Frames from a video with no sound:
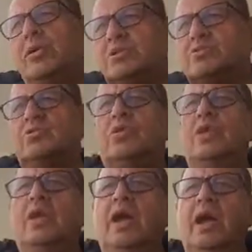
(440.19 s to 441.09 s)
Just to
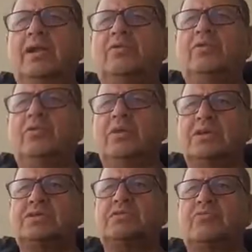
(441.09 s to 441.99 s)
add to
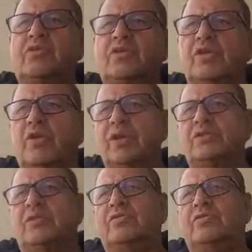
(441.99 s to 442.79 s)
this for the knowledge